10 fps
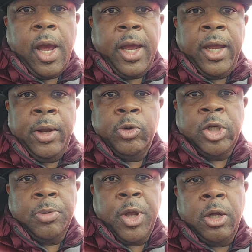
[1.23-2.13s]
Hey,
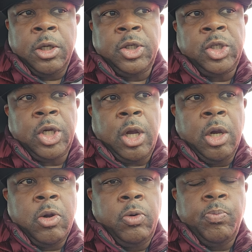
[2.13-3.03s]
what's up, y'all? This is your
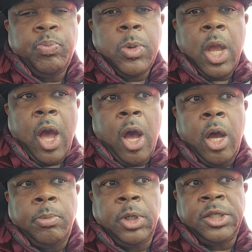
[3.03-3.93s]
uncle.
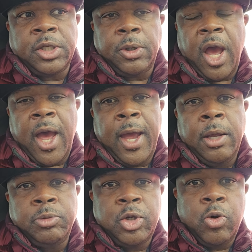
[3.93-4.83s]
Um, listen, I
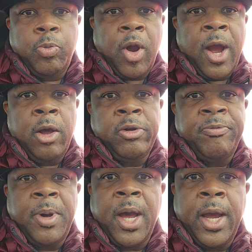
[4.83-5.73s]
am so proud
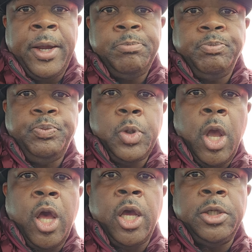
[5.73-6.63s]
of my
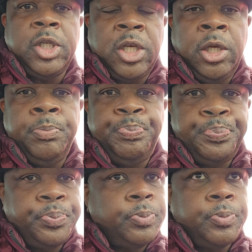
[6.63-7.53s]
uh, team.
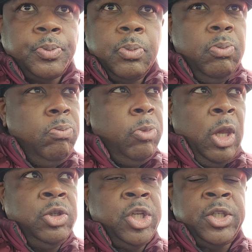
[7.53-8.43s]

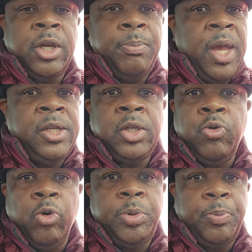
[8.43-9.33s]
Just an
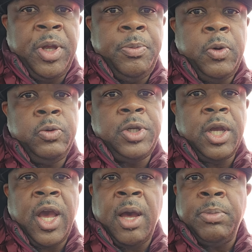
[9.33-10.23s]
amazing group of people
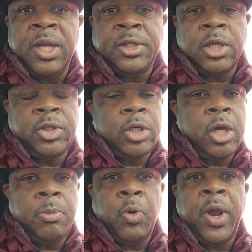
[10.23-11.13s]
that God blessed us to
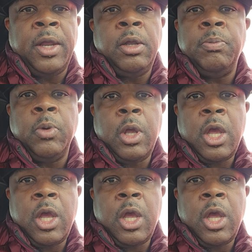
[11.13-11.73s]
come around and